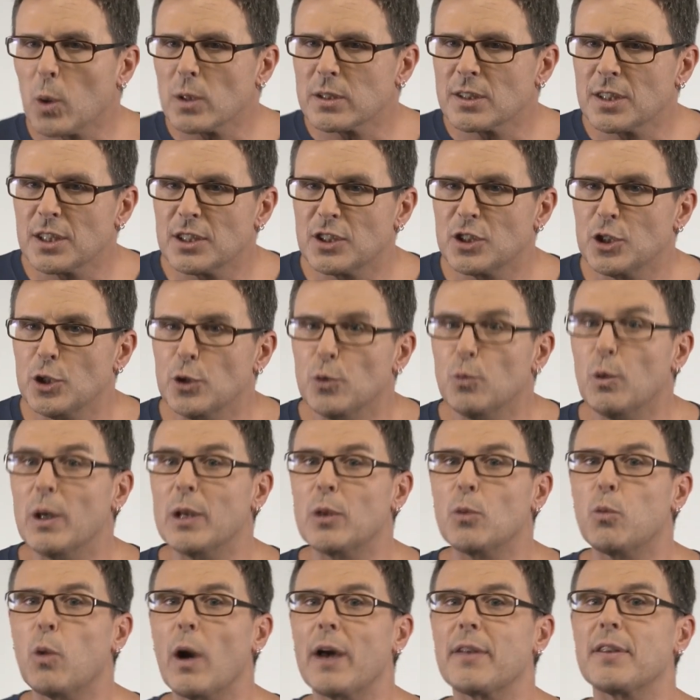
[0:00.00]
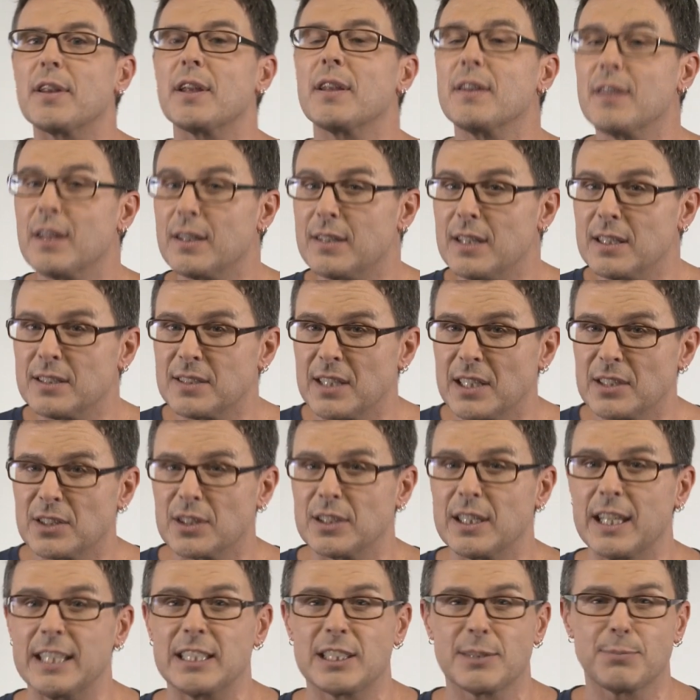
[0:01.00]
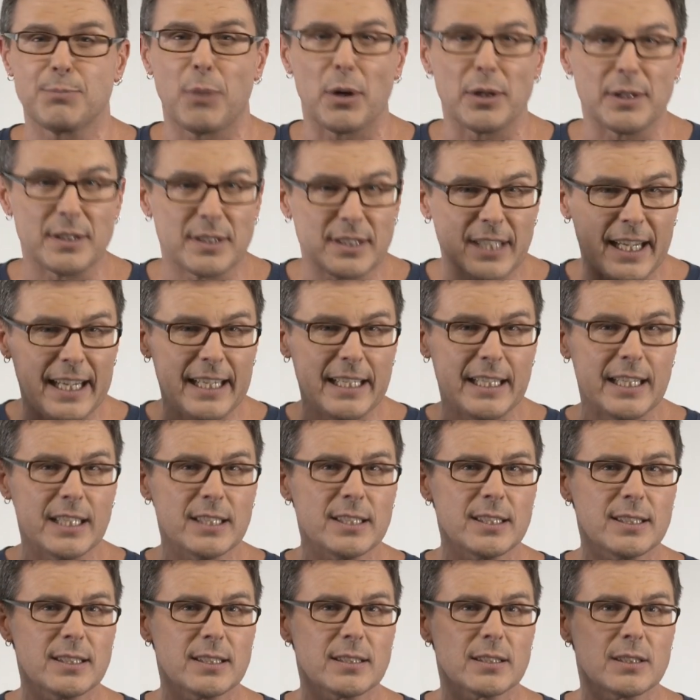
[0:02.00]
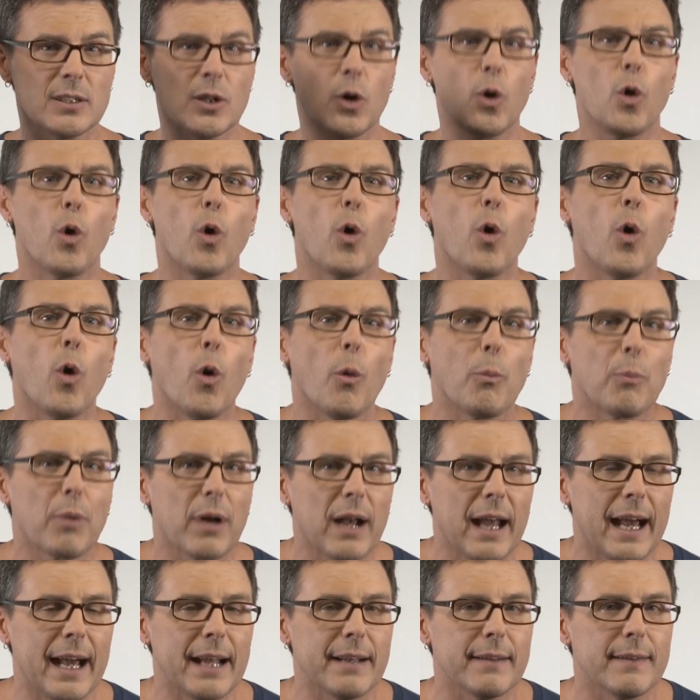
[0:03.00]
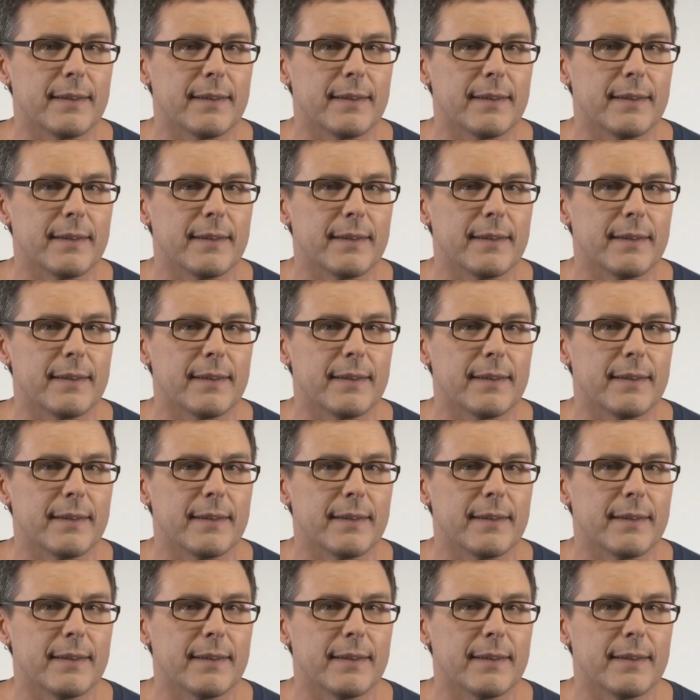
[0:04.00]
to do with whether the decision is spontaneous or planned.